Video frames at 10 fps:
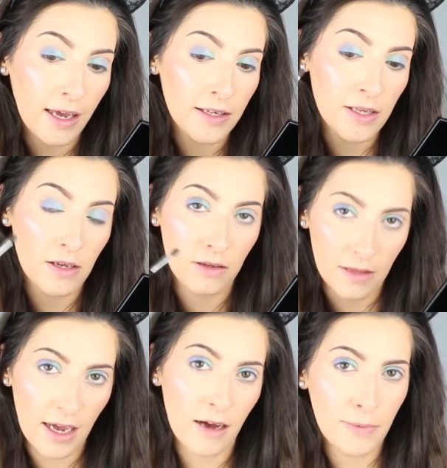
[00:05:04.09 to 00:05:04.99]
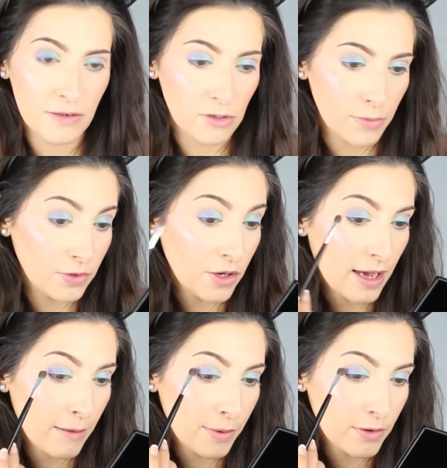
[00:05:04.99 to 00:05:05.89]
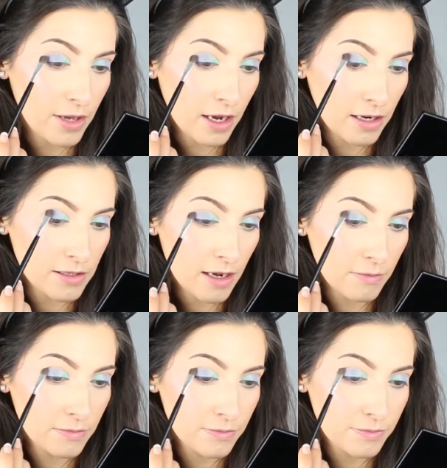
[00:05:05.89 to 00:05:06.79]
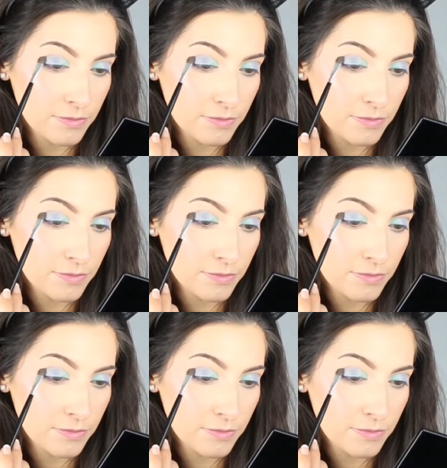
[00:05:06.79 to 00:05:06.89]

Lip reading: is they are buildable. You can build the colours up.